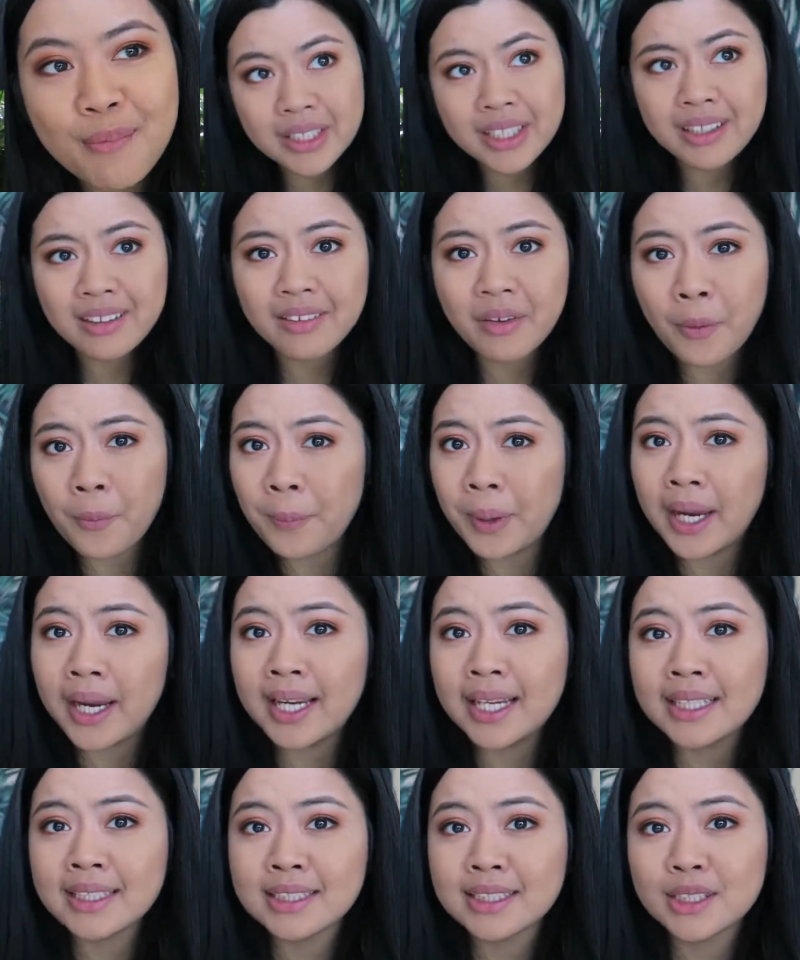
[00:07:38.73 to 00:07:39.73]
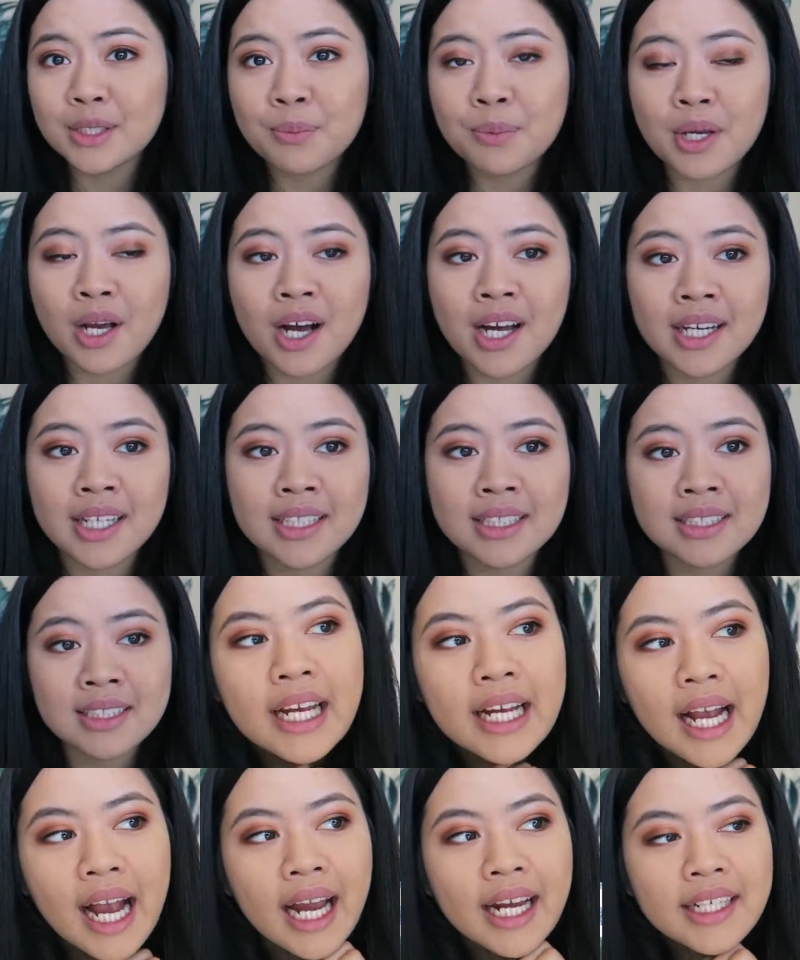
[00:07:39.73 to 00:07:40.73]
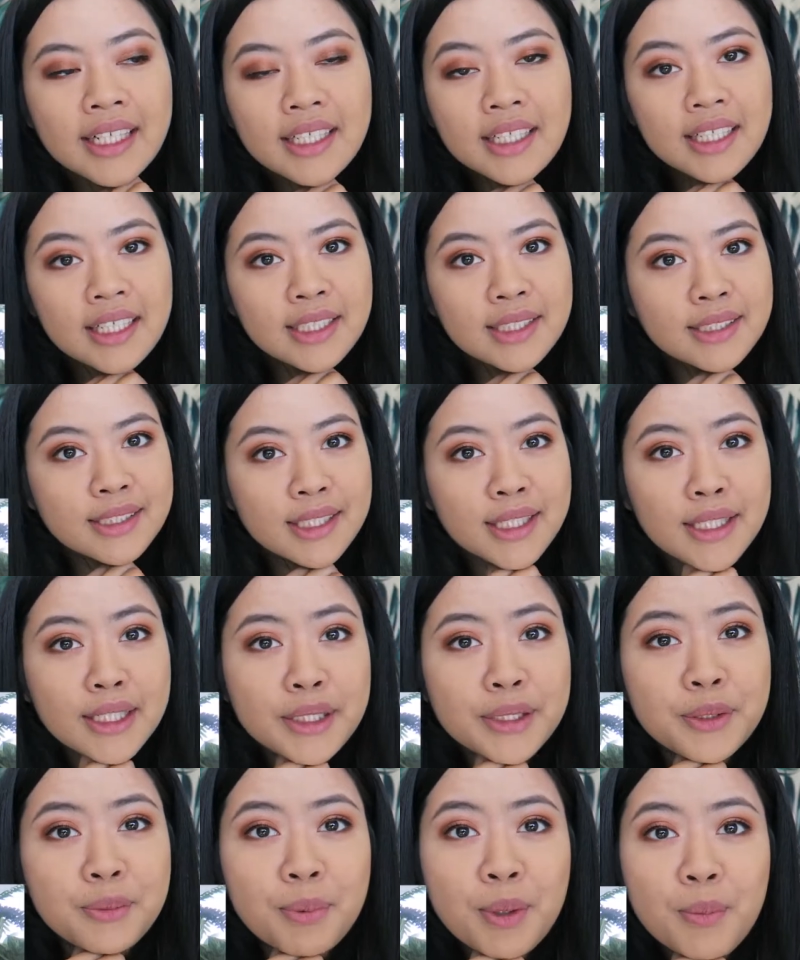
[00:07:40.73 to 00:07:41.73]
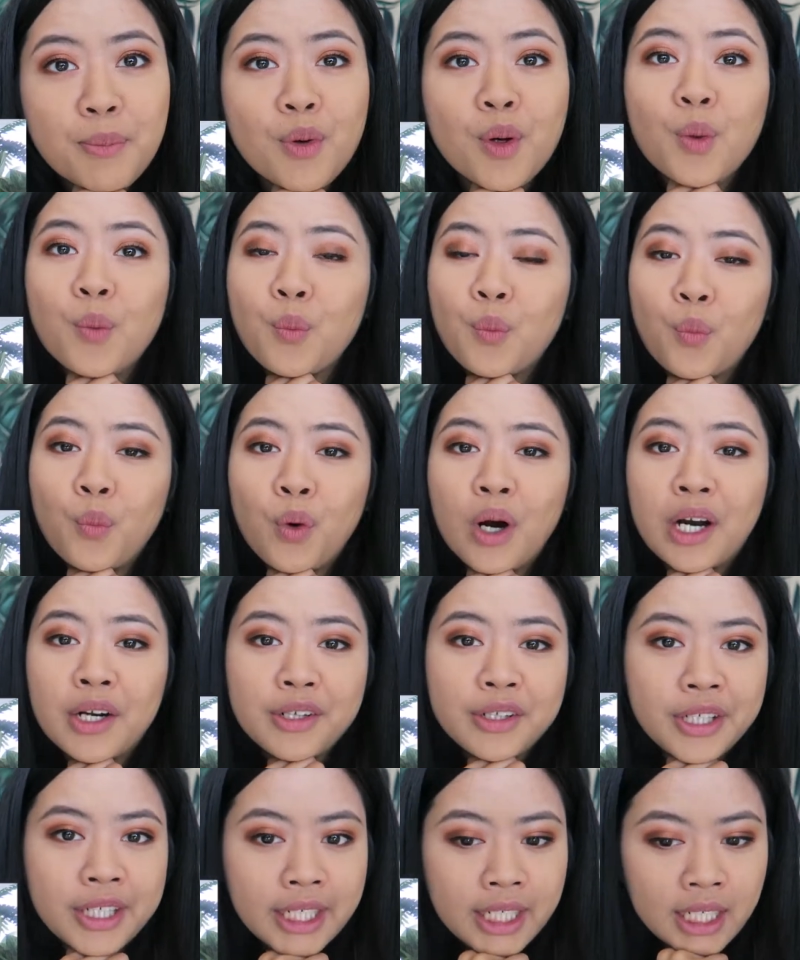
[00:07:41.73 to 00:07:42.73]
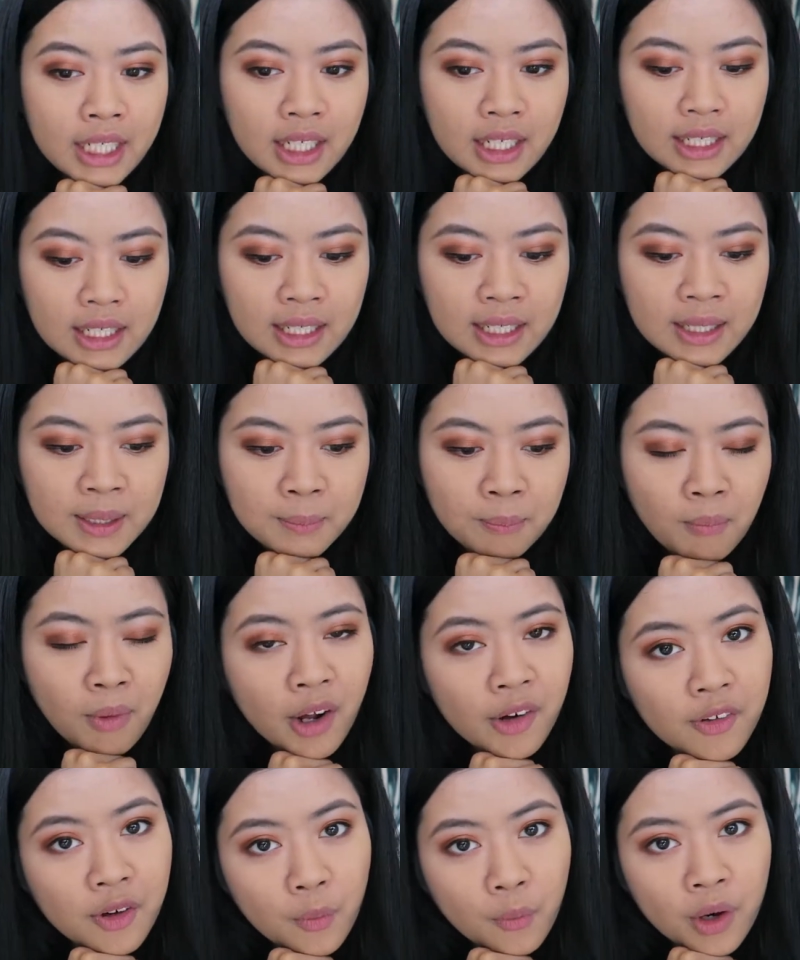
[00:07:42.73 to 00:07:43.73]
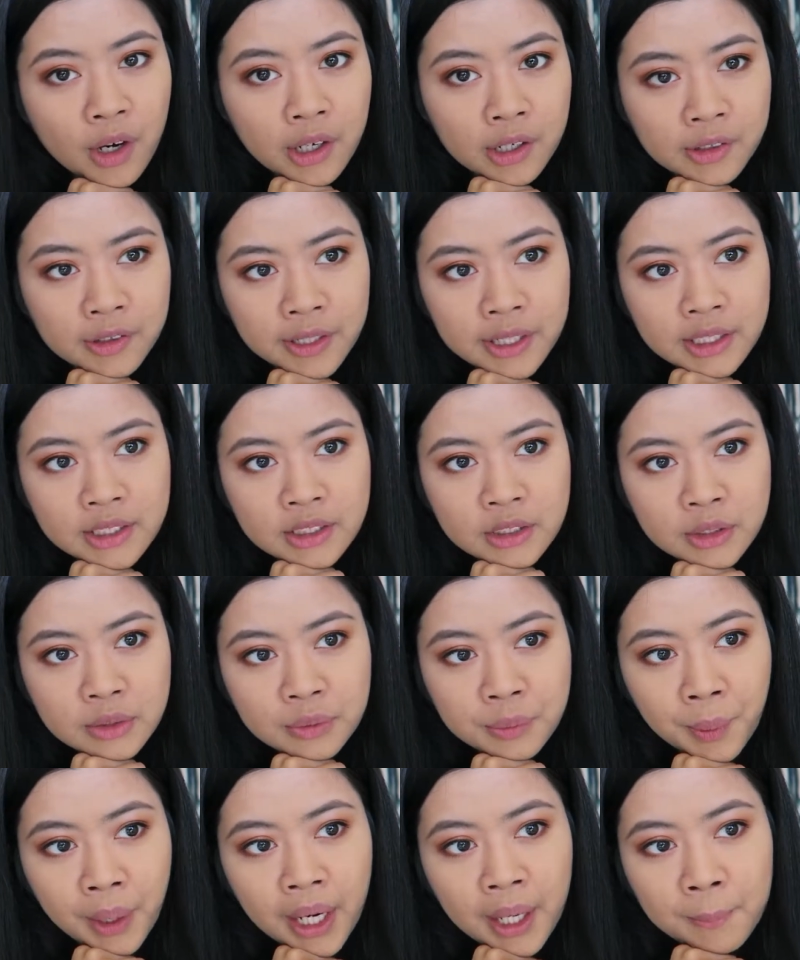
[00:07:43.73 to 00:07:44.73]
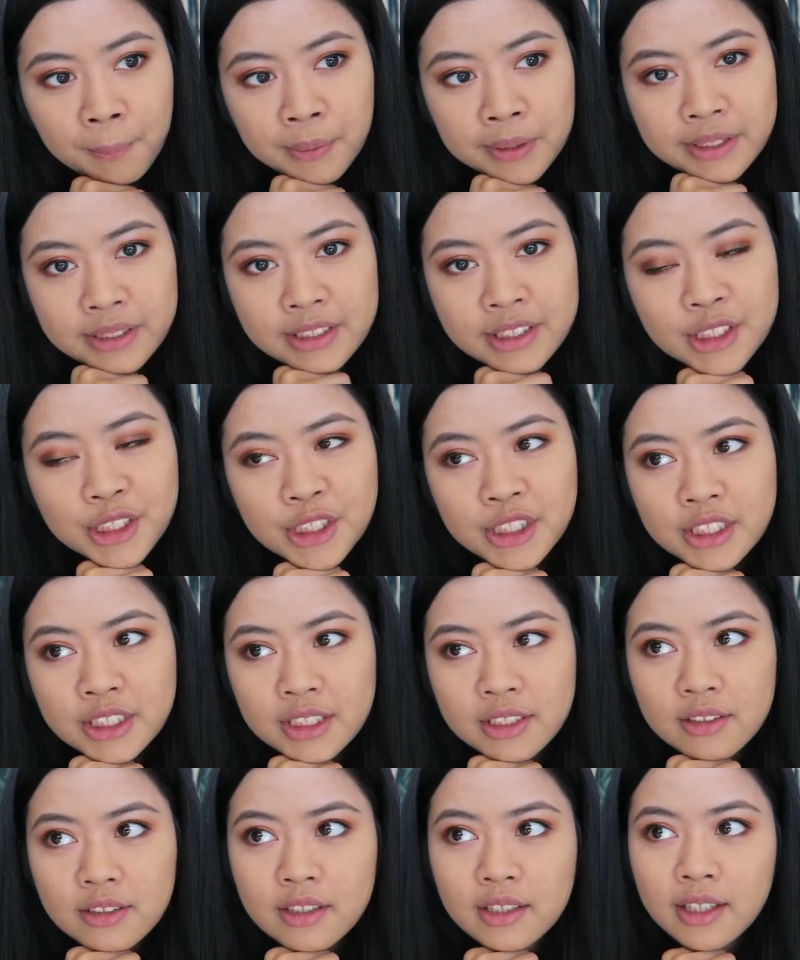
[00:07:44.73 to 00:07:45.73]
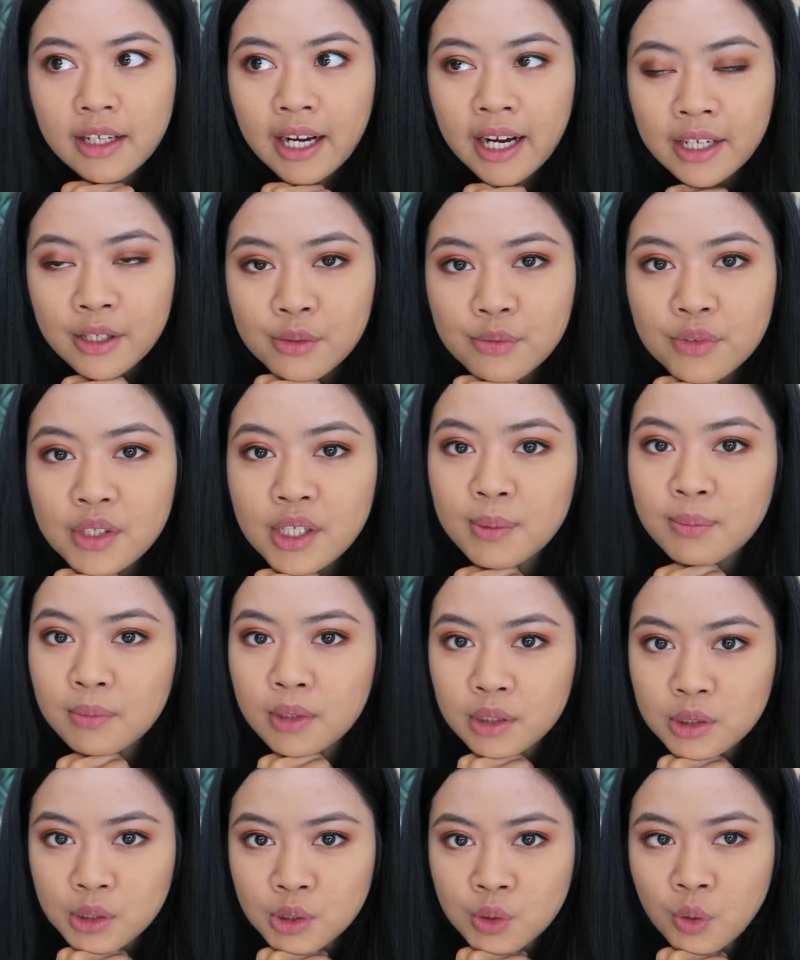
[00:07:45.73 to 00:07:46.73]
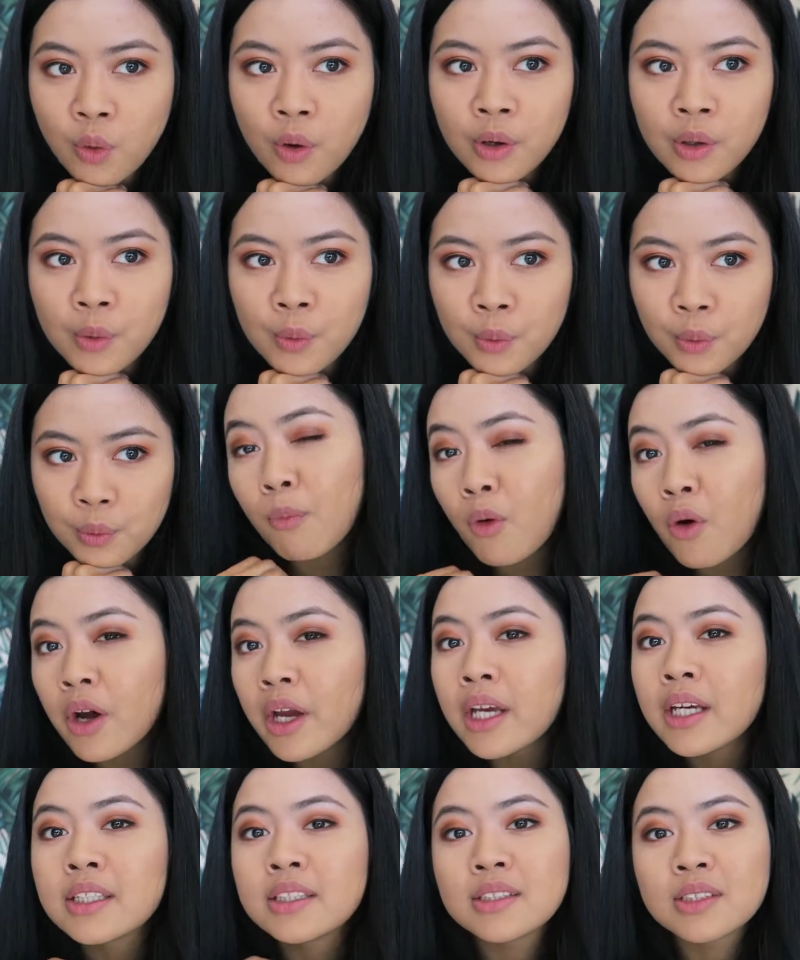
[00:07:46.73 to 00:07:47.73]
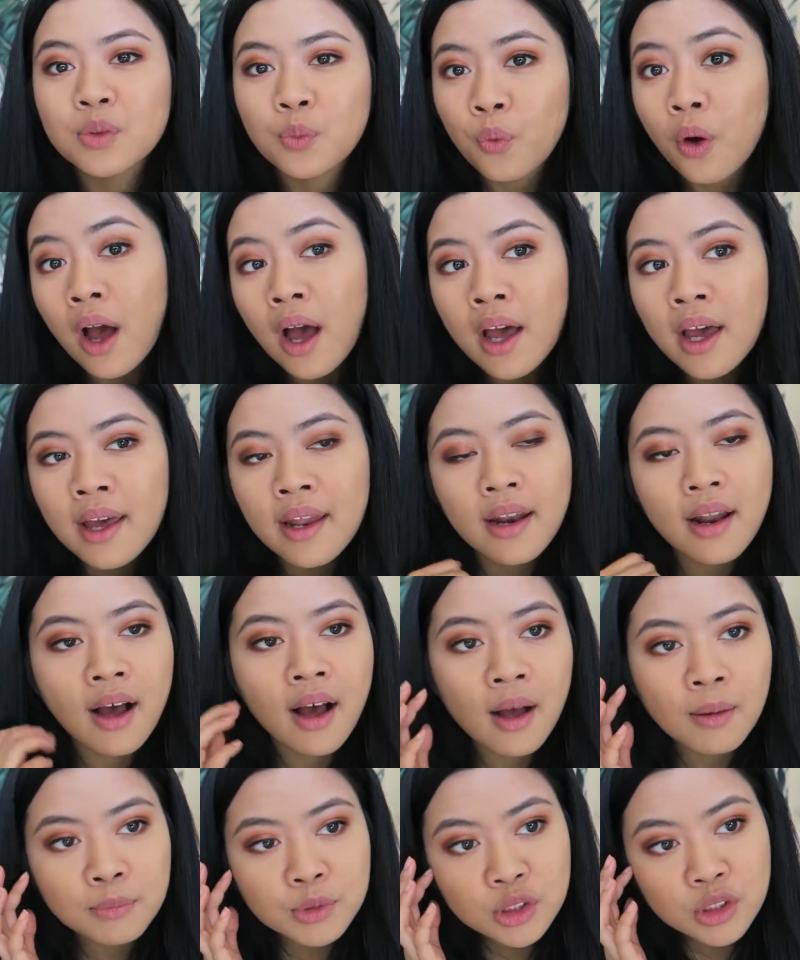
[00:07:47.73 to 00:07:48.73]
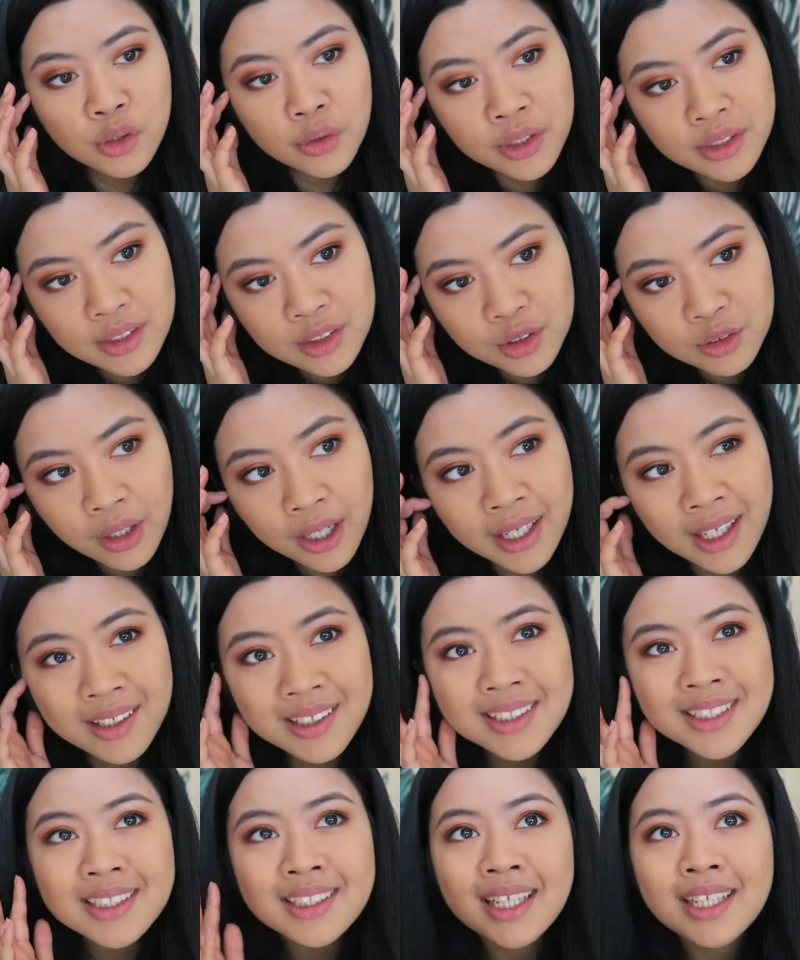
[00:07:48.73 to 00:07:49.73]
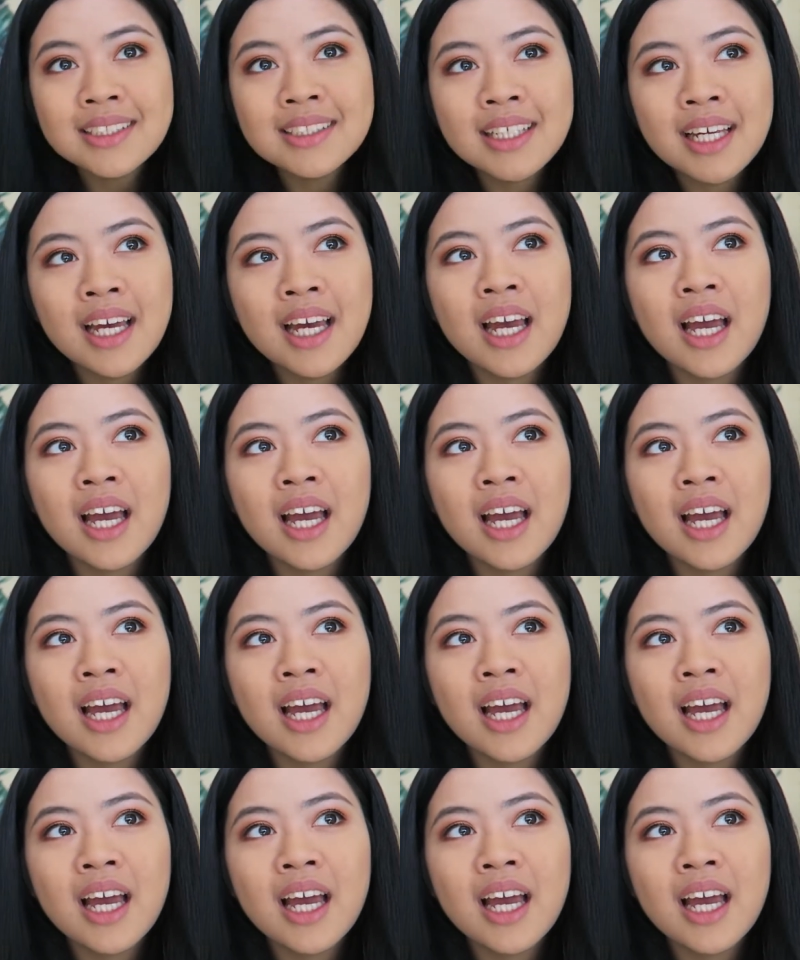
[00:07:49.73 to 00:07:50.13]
Pretty low maintenance, to be honest. It kind of needs a little bit more watering. Moderate watering is great, but just kind of keep the soil moist, wet, just so it doesn't dry out, because it does